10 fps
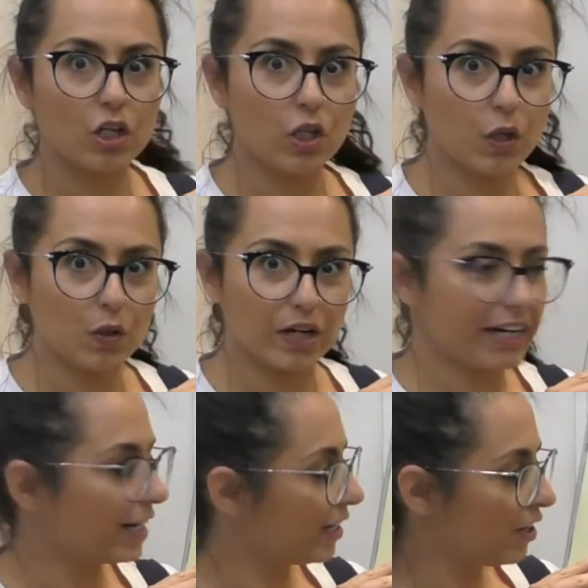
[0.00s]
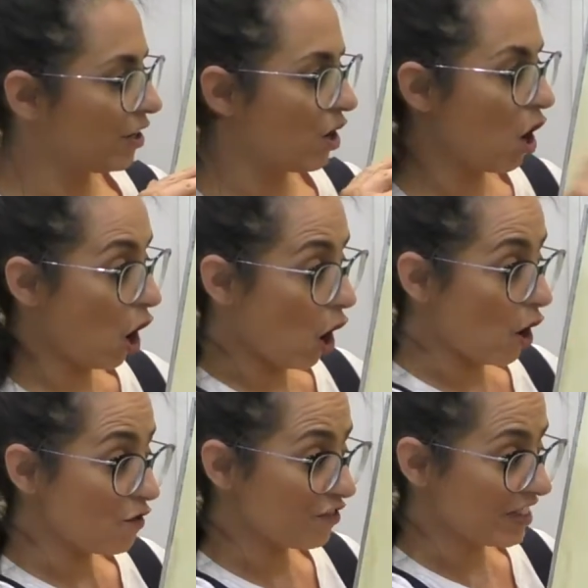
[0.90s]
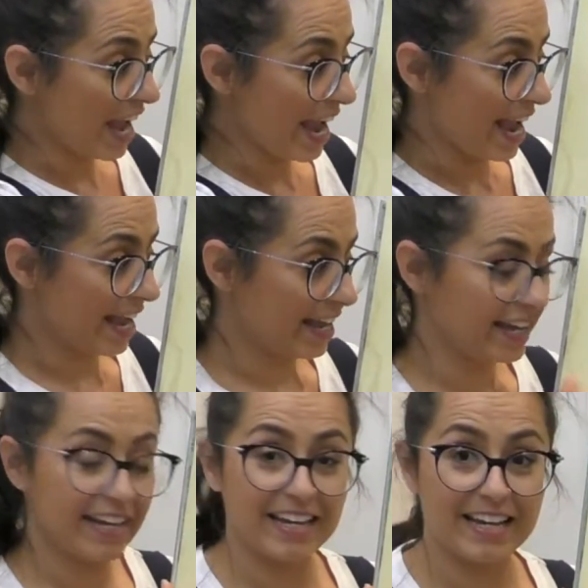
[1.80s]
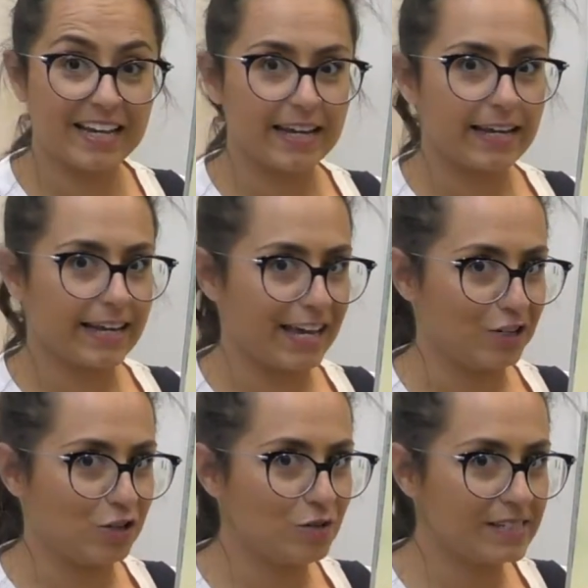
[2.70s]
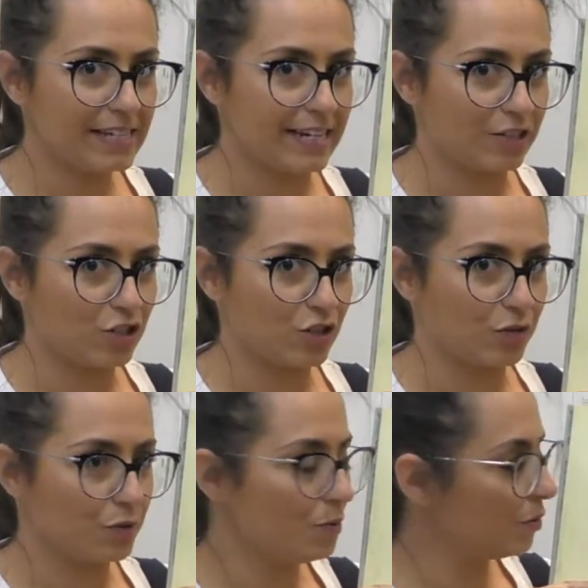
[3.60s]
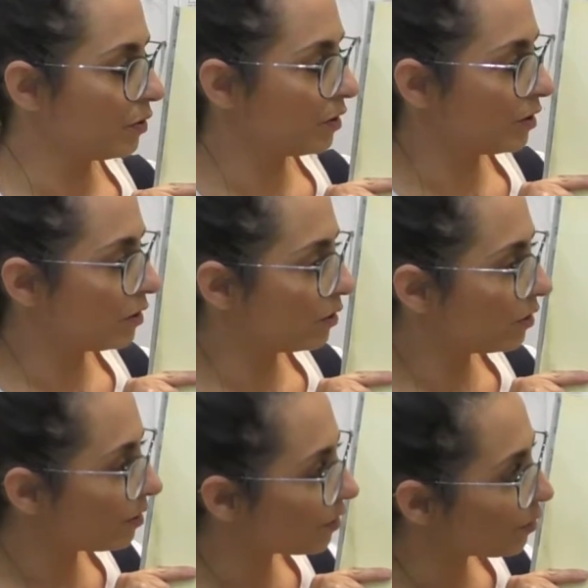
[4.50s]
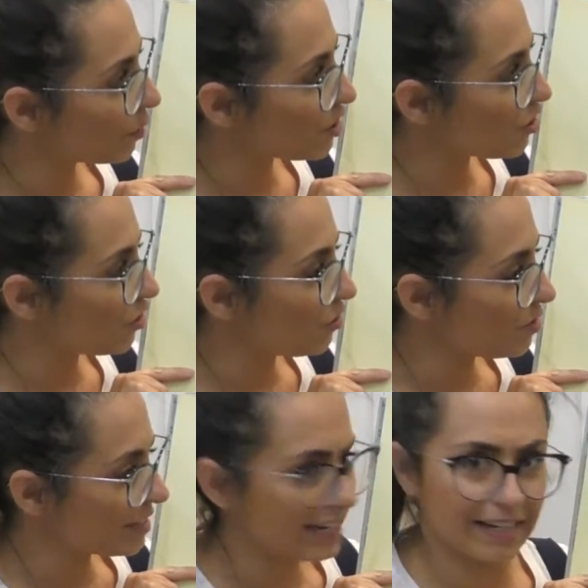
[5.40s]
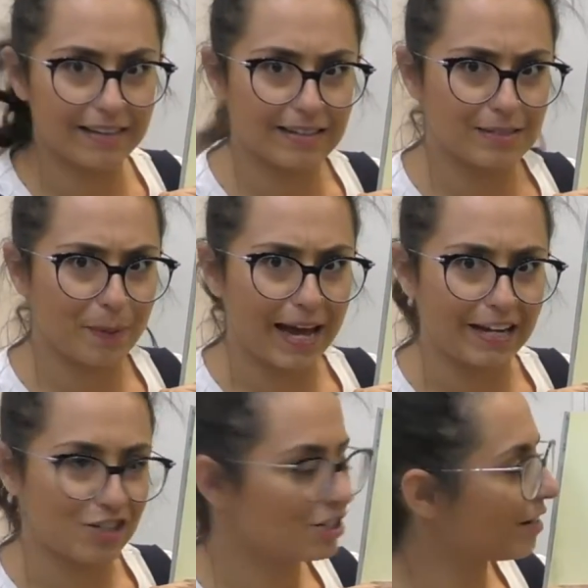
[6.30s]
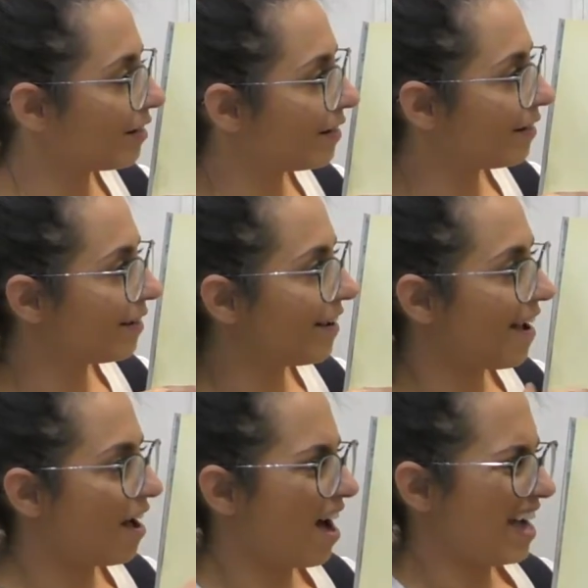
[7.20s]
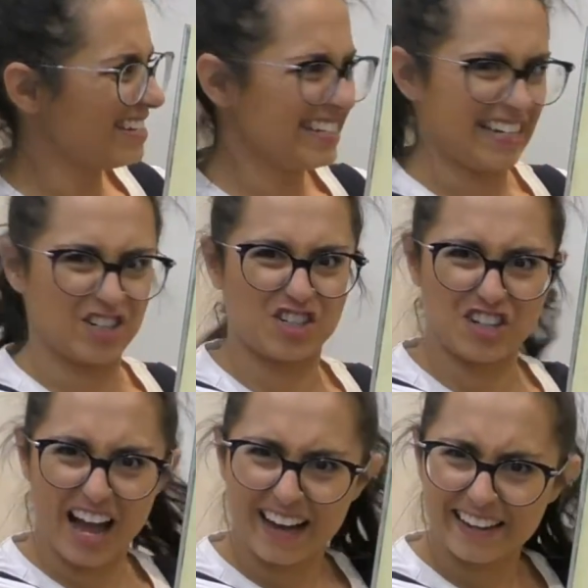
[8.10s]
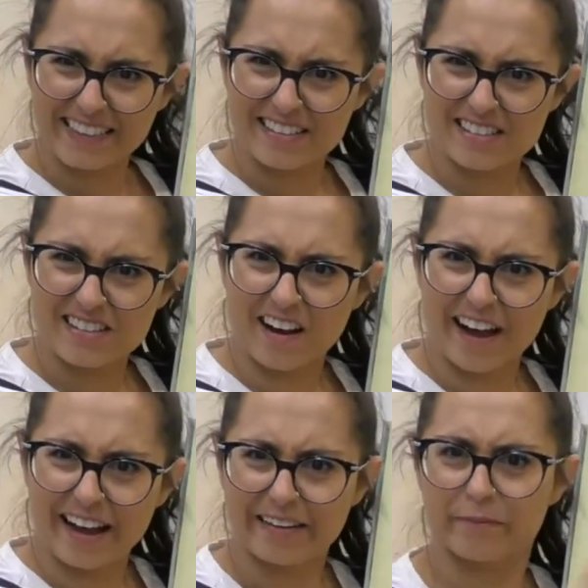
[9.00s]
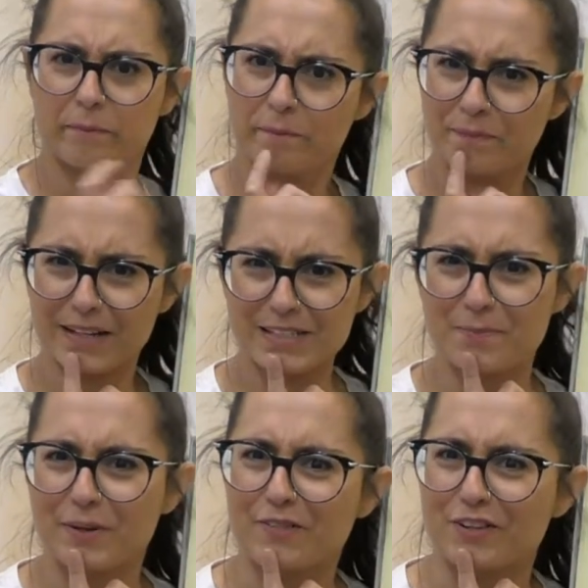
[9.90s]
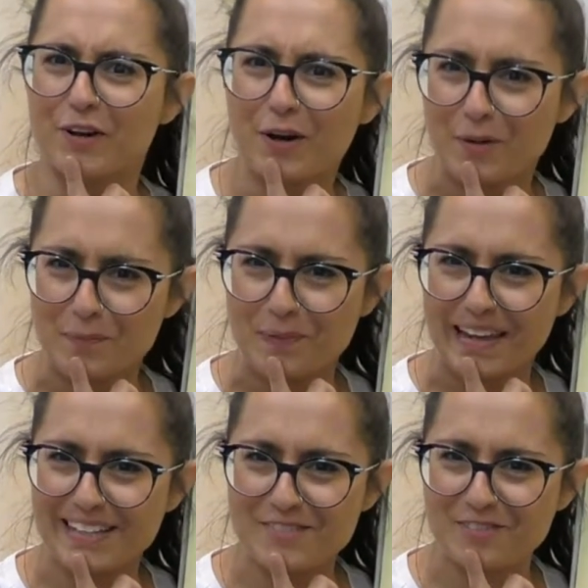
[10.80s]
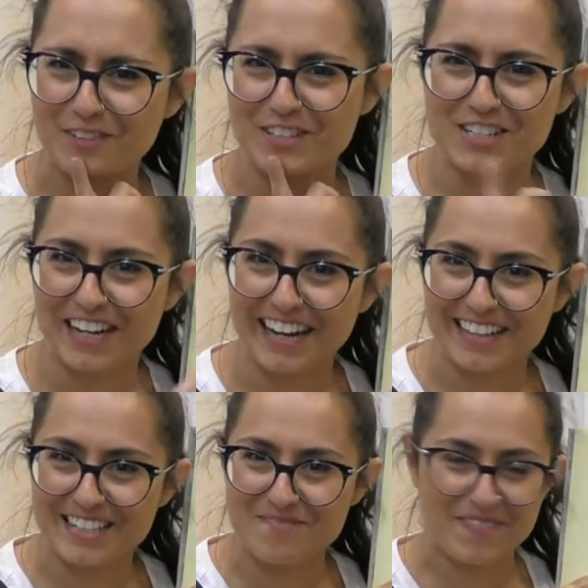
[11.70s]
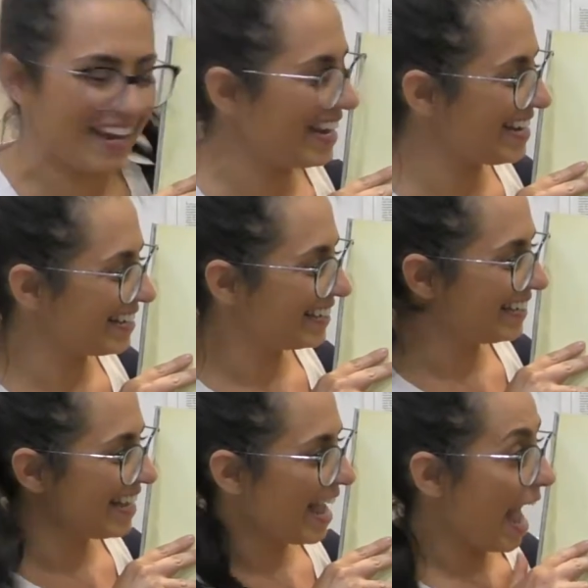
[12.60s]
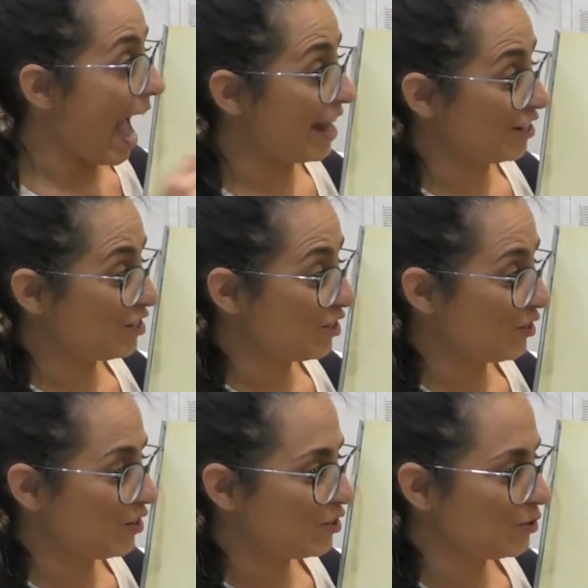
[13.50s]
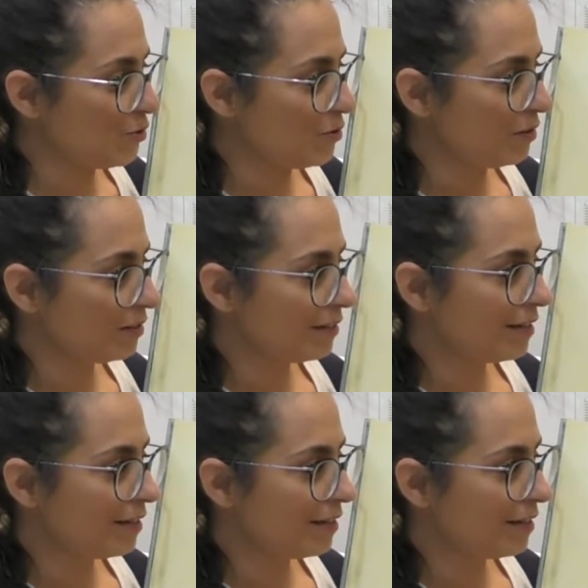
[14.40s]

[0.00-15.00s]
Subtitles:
Look! Over there! Can you see it too? What do you see in this page? I see a shark in the sky. That's a bit of an odd place for a shark to be. And a turtle?